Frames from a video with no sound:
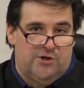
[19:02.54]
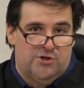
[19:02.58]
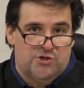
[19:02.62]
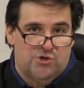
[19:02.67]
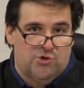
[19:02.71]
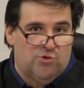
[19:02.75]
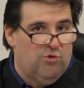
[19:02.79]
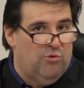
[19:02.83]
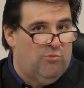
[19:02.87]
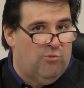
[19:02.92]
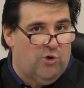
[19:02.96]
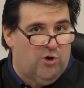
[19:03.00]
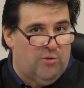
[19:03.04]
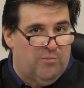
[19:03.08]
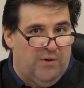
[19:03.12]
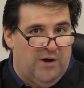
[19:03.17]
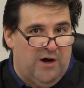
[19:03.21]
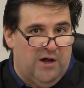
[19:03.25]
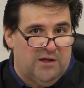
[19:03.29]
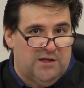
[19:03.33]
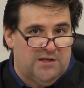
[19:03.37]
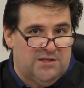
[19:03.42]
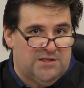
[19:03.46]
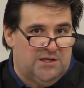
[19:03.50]
to their school board
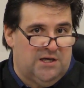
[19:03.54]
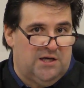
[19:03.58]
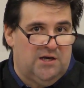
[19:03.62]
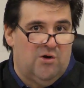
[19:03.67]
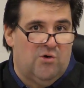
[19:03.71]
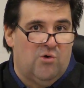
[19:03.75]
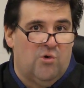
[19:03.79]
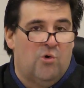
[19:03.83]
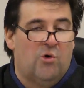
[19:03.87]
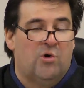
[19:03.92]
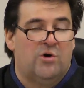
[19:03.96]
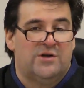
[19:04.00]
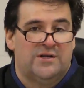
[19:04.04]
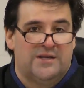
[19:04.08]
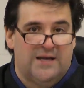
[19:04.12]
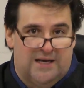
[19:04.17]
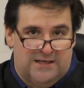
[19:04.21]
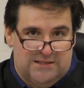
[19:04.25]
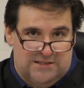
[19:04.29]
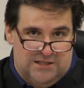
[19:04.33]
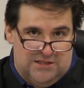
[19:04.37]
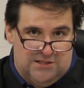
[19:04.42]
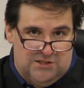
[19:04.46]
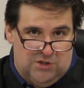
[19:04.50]
policy or
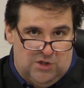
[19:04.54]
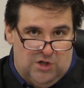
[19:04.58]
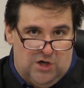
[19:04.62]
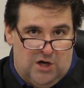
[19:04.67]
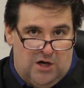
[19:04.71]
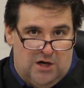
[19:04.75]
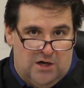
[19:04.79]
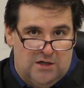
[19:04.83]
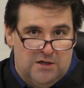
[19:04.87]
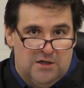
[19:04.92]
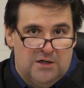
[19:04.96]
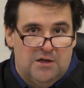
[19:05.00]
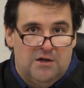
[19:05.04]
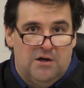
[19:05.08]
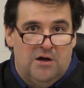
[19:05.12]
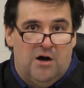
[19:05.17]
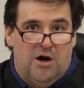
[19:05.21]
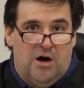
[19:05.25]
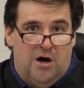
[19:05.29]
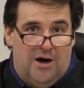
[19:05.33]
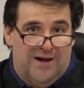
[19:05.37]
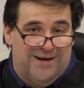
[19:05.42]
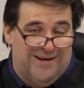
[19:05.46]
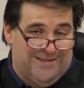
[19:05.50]
Texas law
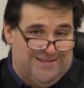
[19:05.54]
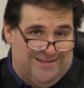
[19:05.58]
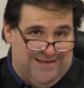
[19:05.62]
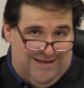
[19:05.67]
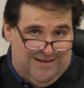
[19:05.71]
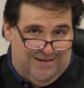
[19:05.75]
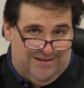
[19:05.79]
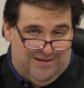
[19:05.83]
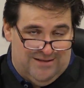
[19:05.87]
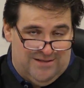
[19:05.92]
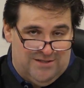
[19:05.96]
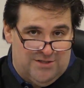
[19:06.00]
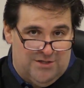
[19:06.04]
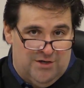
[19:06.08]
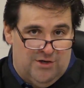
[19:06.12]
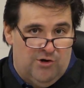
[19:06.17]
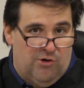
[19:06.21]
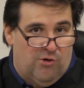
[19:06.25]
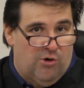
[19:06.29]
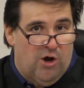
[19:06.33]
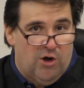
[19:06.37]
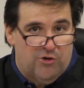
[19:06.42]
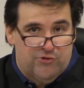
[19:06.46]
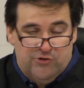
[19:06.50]
on attendance.
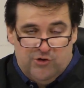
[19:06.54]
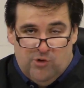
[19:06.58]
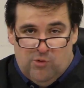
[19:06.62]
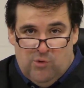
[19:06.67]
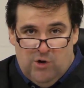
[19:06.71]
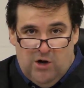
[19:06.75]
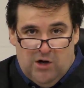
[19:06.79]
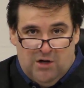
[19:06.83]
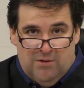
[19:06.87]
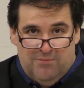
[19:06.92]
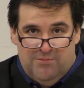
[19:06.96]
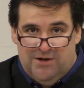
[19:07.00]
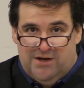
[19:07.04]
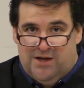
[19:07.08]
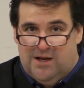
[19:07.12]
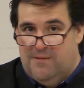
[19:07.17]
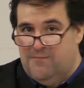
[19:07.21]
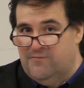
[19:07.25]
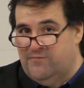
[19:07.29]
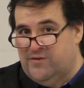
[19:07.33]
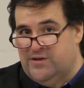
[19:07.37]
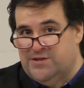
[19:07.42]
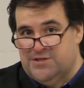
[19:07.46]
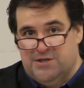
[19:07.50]
You're also welcome to
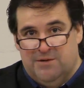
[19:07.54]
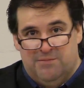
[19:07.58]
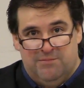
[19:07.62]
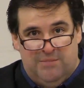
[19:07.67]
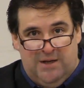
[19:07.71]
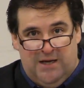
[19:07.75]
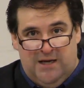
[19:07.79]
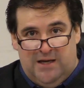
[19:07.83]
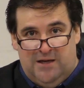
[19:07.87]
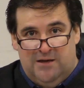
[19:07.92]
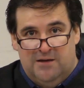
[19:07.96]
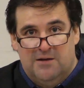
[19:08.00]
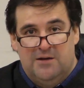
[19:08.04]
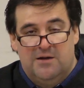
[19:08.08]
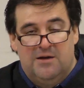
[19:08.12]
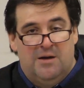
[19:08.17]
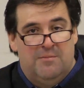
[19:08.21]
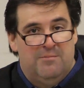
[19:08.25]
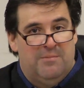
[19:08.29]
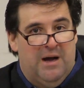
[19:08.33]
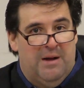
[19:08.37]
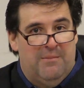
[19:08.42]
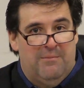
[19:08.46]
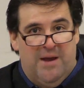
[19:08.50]
come visit me
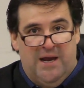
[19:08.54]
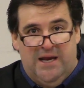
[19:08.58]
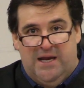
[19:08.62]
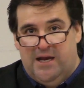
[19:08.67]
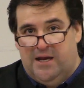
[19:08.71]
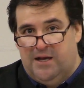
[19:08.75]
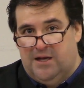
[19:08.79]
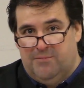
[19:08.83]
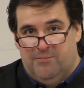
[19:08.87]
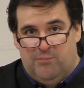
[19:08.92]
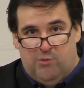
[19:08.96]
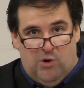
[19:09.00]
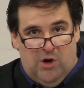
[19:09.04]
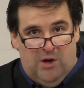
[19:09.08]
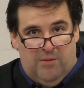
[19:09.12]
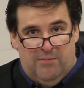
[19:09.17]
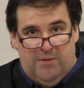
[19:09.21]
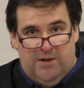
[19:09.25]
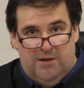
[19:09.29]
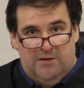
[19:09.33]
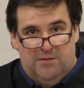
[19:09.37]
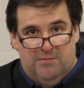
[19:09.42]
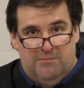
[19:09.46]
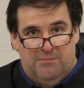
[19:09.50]
by making an
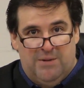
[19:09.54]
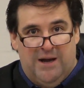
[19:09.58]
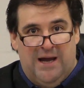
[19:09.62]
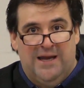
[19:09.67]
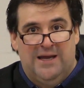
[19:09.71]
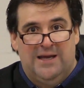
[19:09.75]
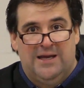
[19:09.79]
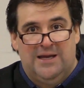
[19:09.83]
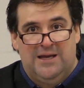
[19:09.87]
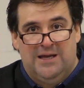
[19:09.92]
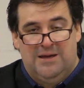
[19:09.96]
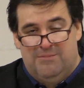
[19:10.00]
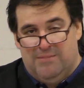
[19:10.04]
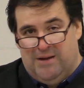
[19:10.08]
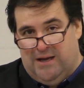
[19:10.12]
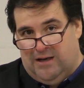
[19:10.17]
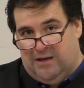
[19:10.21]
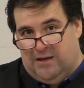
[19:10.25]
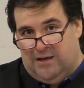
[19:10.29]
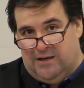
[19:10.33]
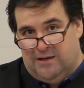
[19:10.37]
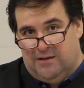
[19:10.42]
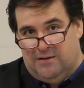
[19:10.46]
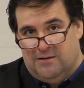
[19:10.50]
appointment by
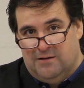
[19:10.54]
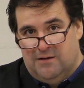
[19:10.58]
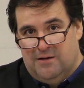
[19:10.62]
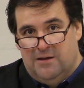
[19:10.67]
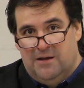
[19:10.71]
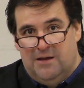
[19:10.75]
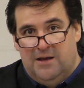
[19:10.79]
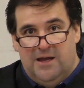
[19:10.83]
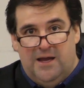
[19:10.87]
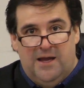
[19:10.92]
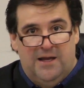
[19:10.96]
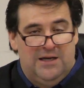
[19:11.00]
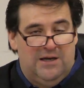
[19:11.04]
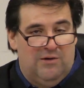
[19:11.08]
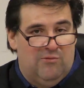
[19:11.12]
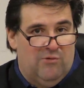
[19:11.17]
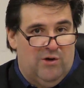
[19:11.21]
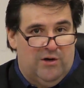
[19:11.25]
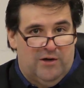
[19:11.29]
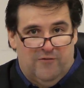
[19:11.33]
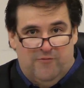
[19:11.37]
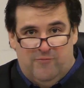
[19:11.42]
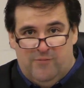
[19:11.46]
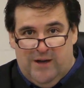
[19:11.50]
emailing any
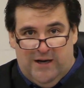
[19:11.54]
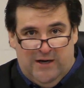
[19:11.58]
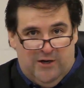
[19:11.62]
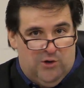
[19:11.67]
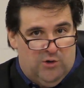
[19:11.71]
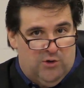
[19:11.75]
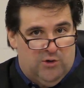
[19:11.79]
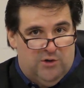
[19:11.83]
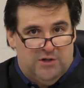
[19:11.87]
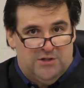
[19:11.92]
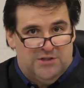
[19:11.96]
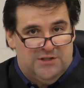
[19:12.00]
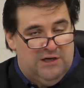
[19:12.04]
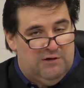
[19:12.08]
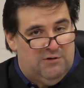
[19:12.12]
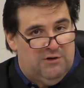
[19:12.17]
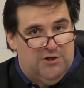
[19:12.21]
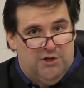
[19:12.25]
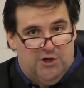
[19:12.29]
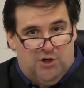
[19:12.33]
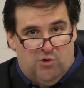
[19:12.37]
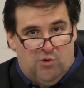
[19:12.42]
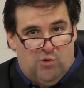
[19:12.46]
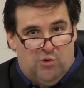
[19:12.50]
one of my clerks
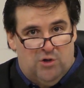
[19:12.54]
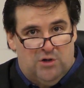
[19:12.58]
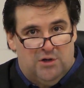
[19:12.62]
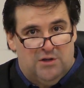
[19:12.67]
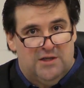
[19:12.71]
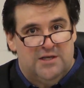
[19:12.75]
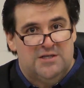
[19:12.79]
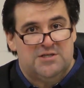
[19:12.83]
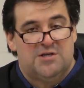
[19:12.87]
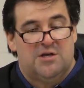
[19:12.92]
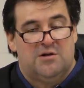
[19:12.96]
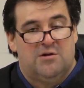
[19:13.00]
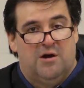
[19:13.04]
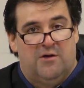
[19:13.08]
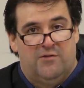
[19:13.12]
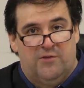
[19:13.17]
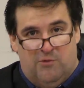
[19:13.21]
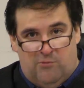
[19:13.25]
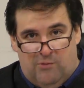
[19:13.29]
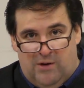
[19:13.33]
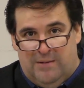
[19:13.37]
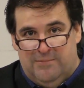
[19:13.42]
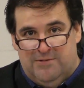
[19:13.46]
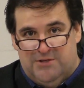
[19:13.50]
here in the court listed
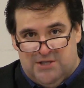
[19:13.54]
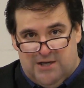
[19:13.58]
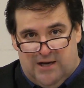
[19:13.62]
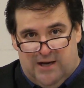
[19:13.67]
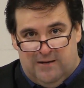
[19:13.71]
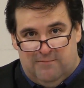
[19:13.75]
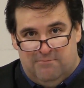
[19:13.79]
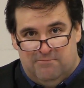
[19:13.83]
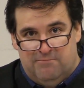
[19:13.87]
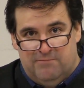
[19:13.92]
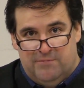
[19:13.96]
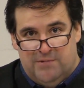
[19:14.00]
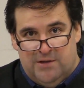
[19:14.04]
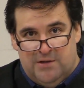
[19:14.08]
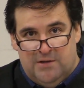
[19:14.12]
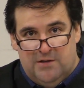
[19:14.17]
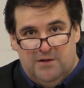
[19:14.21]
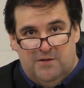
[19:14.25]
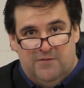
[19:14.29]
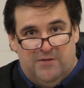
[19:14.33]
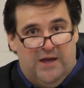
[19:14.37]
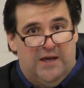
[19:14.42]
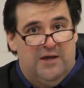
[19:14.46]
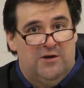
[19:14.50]
on the website.
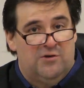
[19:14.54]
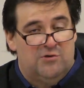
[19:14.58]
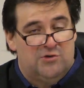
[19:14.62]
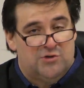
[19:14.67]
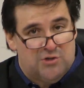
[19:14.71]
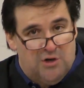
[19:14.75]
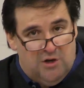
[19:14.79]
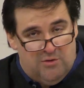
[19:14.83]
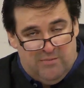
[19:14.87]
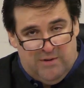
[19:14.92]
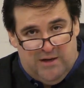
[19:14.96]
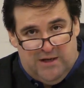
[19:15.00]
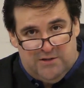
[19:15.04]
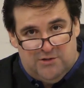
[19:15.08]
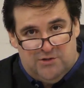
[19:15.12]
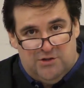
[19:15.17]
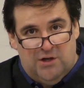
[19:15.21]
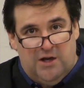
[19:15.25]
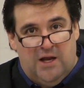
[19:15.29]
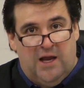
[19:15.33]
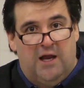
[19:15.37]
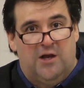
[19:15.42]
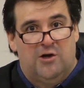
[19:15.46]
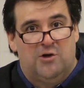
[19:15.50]
Thank you so
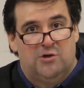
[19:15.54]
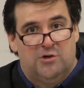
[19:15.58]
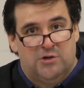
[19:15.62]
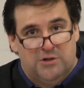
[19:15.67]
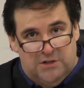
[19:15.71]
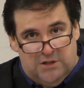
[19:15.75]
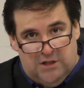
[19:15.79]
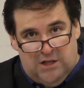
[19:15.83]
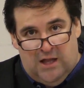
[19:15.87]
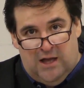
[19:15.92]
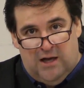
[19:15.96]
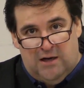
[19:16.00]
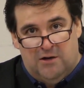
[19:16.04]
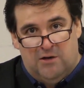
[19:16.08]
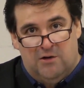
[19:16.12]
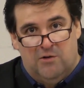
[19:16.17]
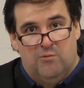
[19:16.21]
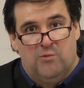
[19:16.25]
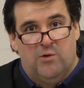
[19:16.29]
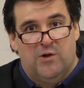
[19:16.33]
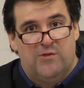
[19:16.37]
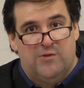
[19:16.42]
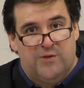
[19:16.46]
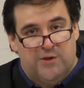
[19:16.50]
much and good luck
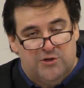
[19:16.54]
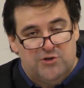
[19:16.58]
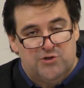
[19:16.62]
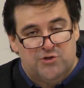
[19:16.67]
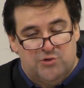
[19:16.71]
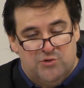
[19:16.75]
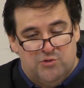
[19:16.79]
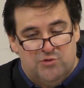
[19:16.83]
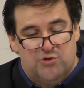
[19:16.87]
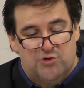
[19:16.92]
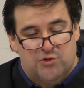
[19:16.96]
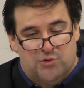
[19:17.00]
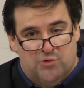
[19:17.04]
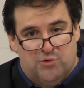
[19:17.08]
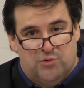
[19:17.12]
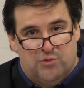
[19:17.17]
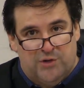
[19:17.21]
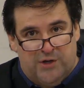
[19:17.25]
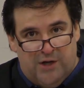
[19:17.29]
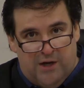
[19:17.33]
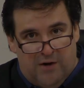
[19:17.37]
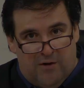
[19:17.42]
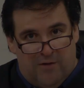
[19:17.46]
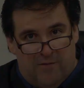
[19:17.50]
with this new school